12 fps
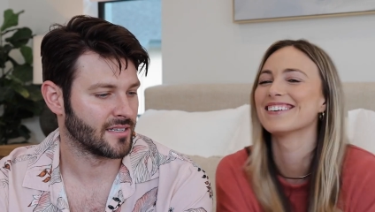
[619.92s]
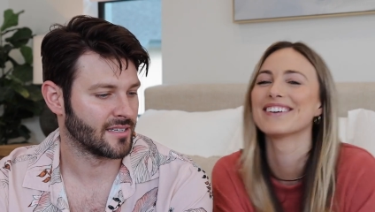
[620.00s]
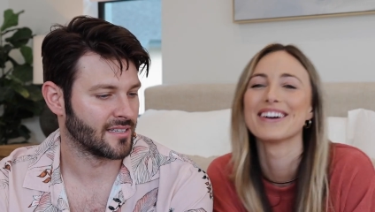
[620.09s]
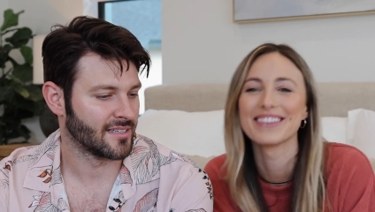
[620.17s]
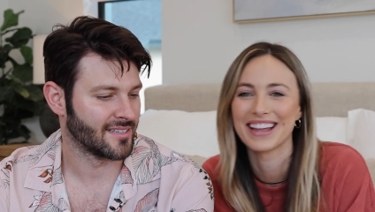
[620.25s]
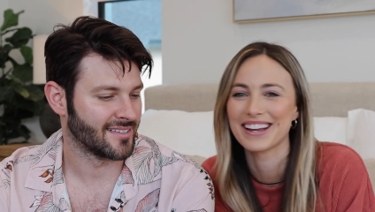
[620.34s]

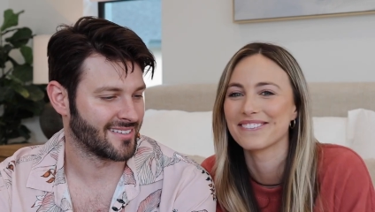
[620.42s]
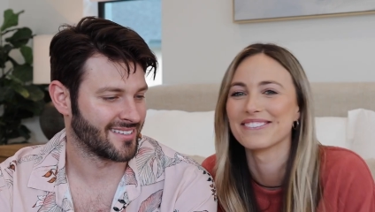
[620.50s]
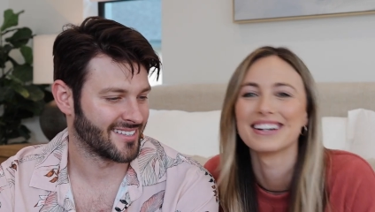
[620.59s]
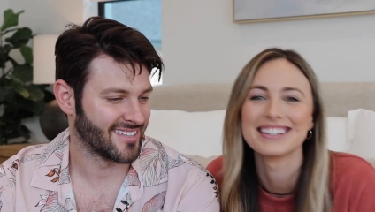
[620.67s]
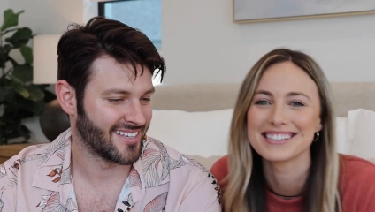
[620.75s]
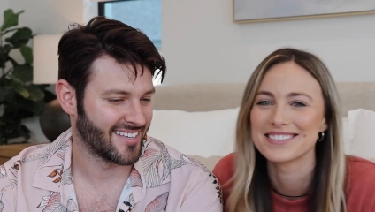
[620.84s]
Speaker 1: we're like,
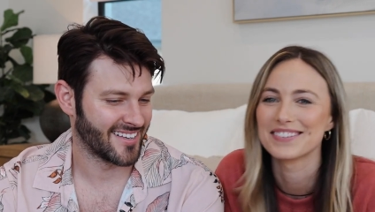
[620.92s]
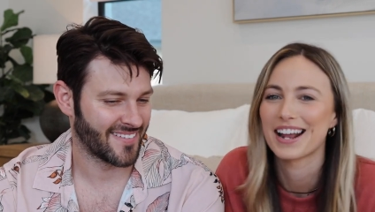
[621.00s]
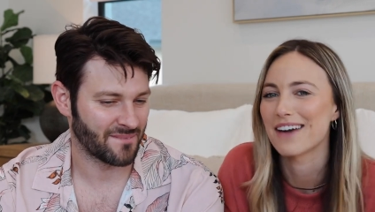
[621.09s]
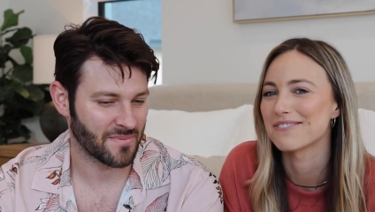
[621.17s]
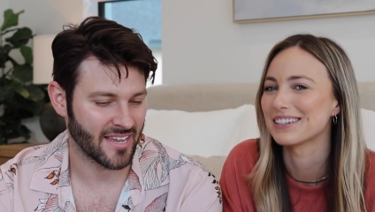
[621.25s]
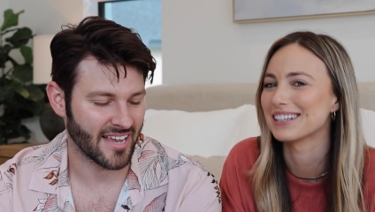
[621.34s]
what is even
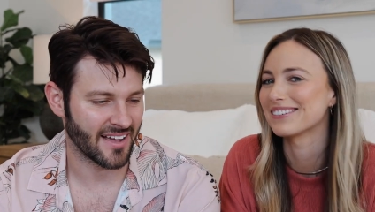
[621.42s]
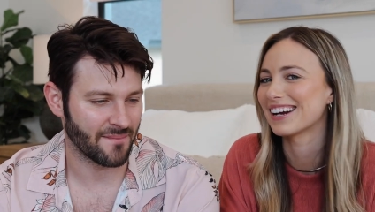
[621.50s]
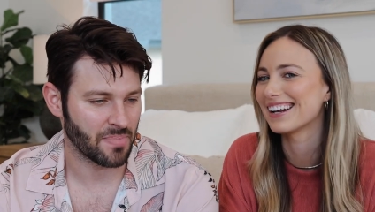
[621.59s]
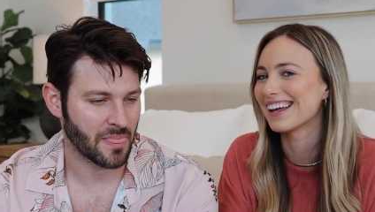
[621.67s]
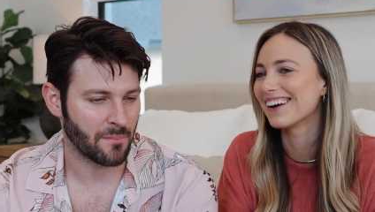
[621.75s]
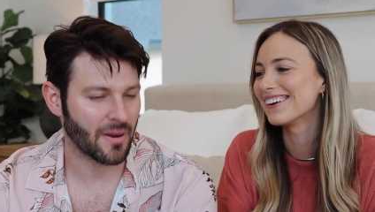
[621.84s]
happening yeah.
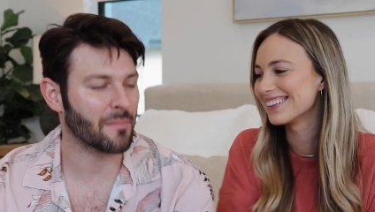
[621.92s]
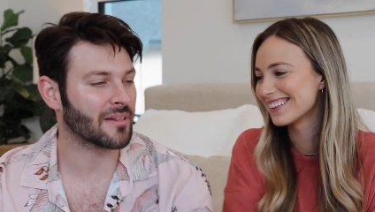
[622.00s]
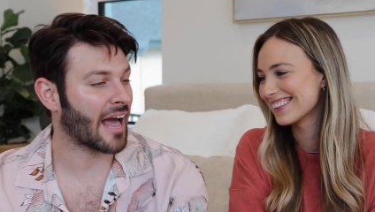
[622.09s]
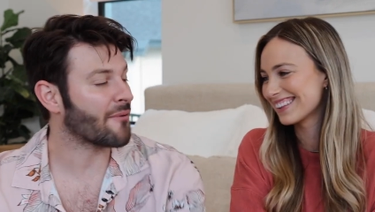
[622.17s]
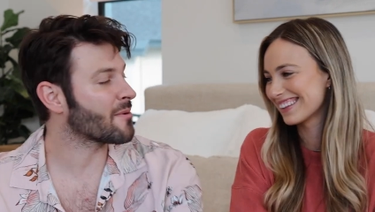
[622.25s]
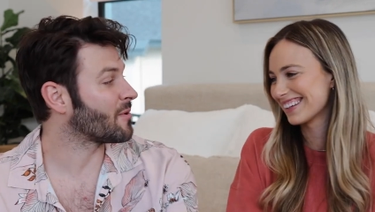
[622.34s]
right now? But
Speaker 2: I'm
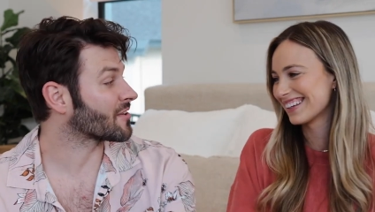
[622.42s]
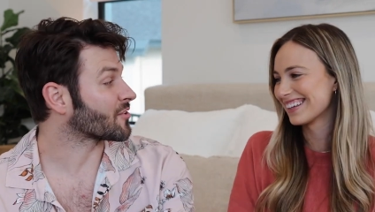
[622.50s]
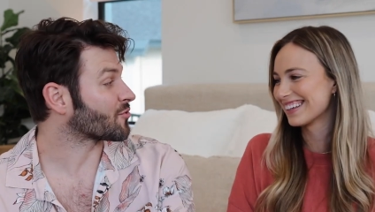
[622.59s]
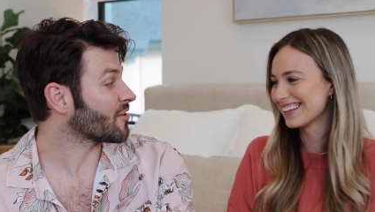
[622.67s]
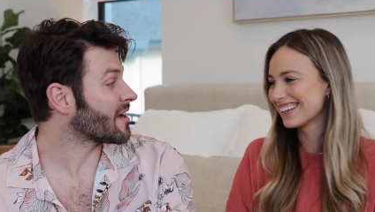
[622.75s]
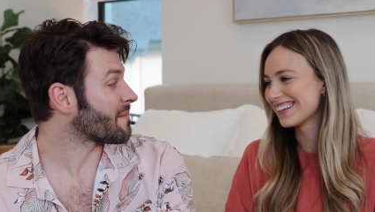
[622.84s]
glad we booked the
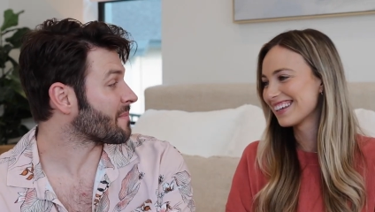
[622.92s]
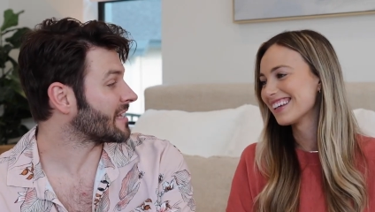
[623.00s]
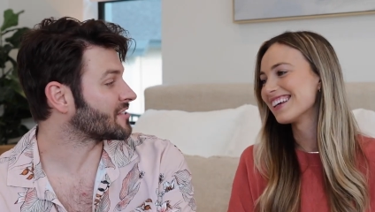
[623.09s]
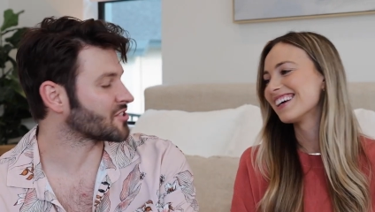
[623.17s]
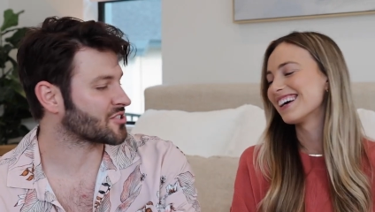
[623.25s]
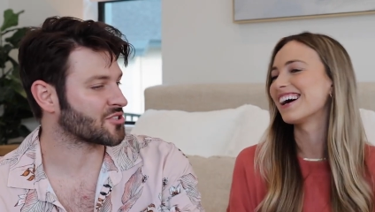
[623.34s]
trip.
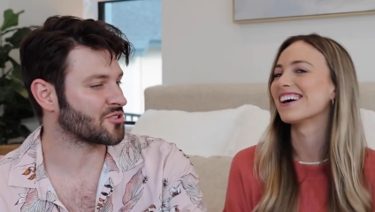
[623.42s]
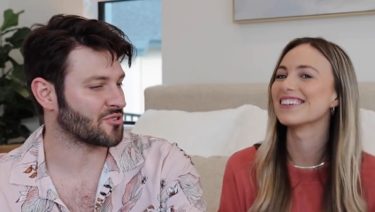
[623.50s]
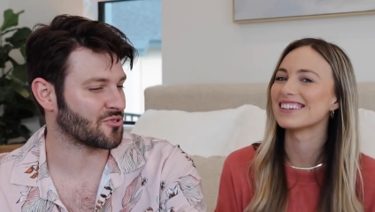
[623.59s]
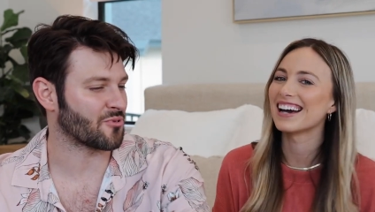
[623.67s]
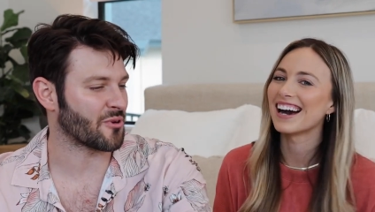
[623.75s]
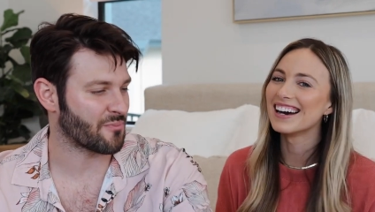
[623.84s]
It just oh
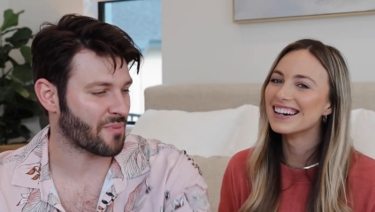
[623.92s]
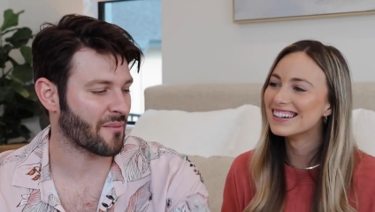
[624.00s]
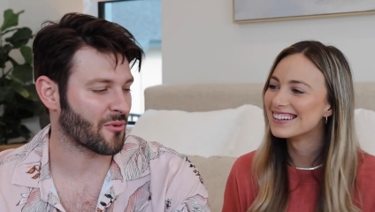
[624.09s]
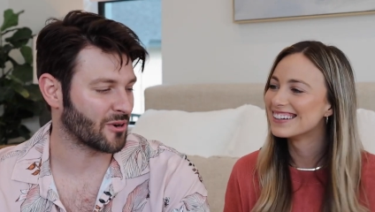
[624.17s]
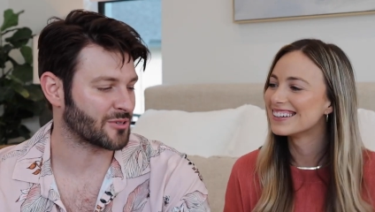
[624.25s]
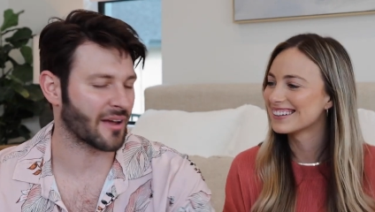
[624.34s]
yeah, we
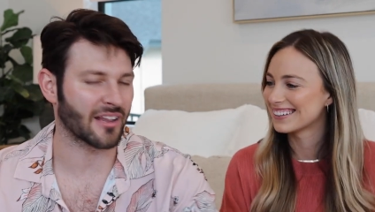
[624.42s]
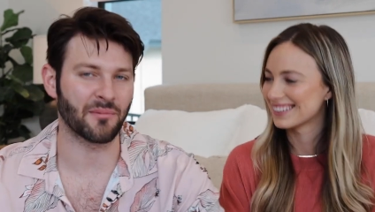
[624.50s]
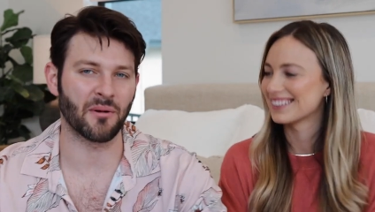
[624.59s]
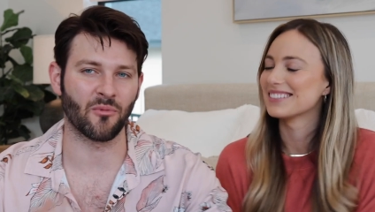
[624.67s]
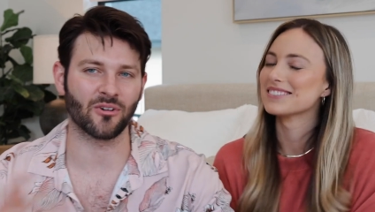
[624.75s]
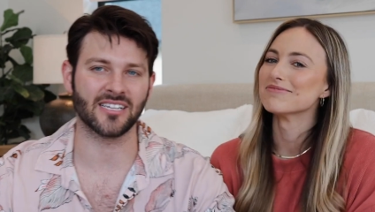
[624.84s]
probably wish we had a
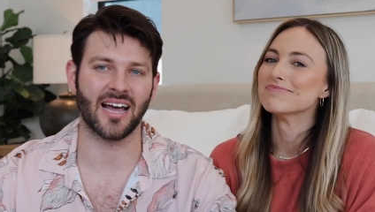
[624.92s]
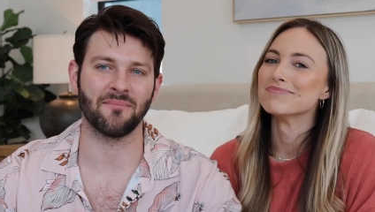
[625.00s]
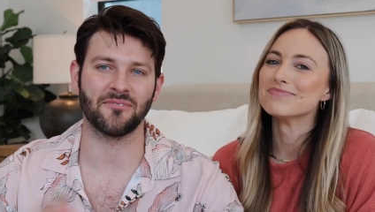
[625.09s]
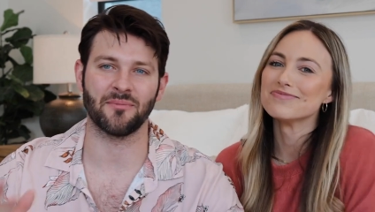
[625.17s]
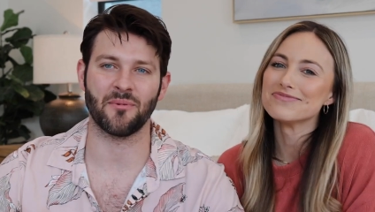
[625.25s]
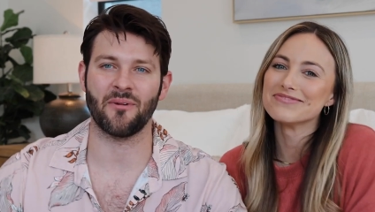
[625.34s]
little bit more
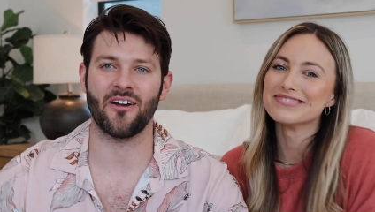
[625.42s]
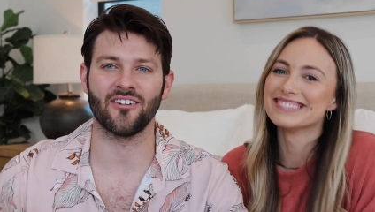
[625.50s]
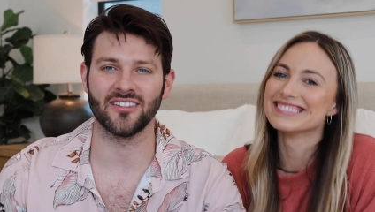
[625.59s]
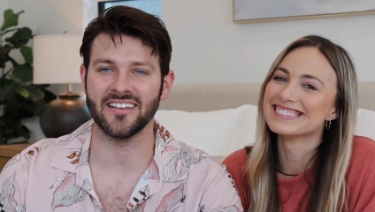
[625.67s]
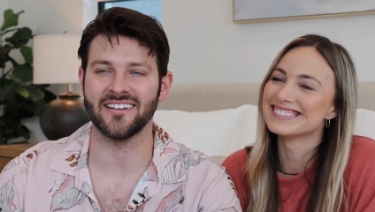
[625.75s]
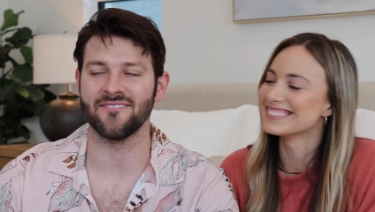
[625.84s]
time to prepare to
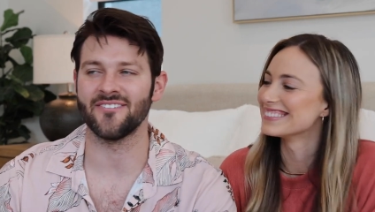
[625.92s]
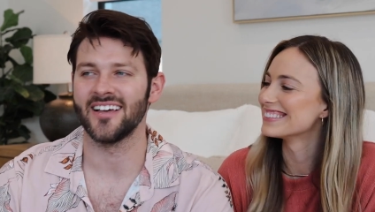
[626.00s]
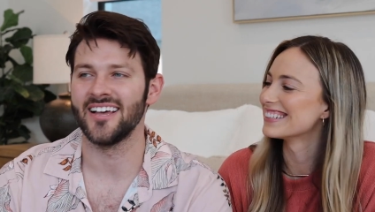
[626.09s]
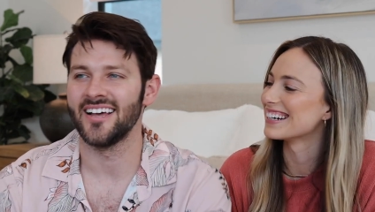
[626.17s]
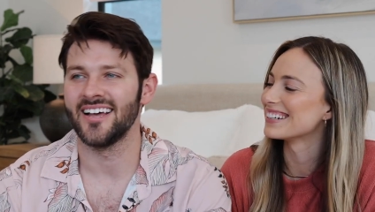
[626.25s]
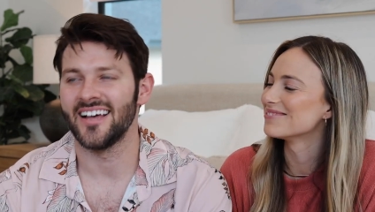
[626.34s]
leave.
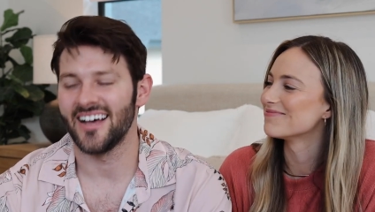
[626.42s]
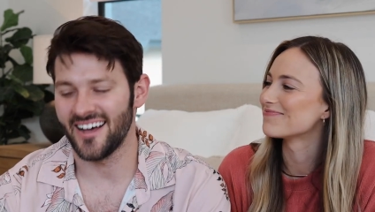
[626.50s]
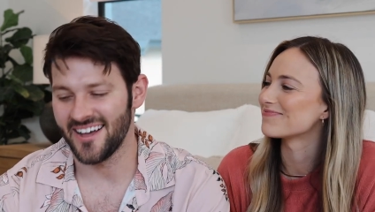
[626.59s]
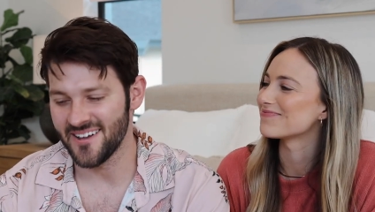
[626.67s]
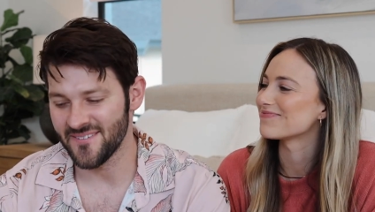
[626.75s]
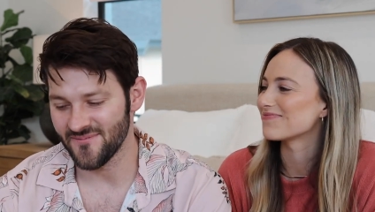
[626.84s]
Yeah.
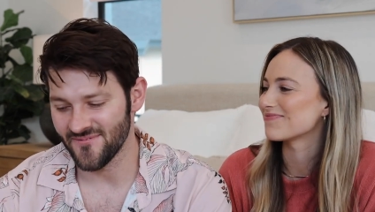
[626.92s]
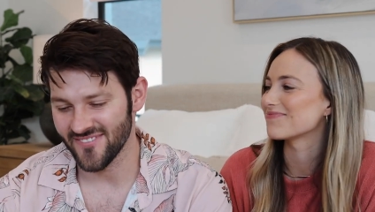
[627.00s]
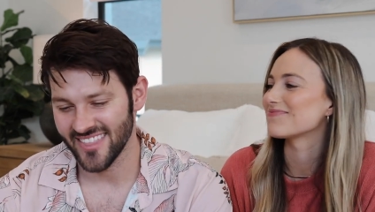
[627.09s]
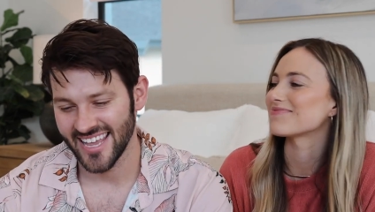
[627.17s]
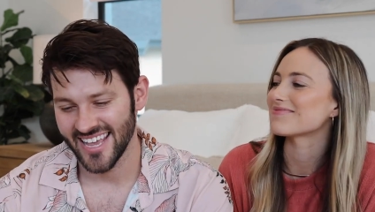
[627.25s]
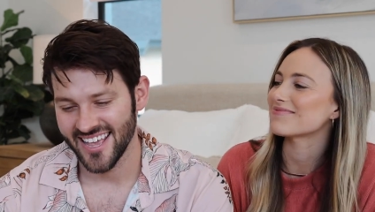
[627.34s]
Um
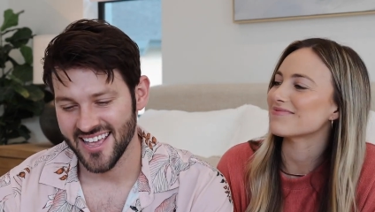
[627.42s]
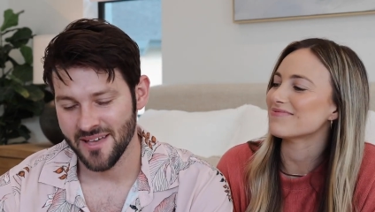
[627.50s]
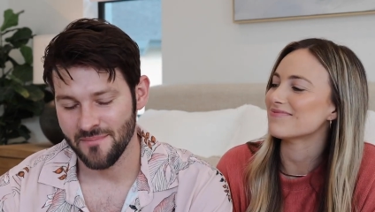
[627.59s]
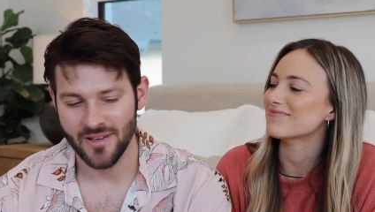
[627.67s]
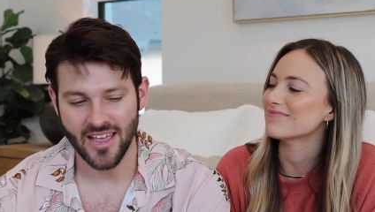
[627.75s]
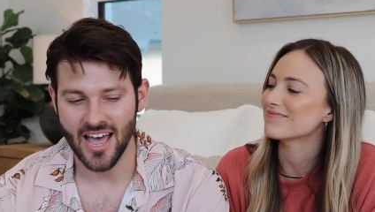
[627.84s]
but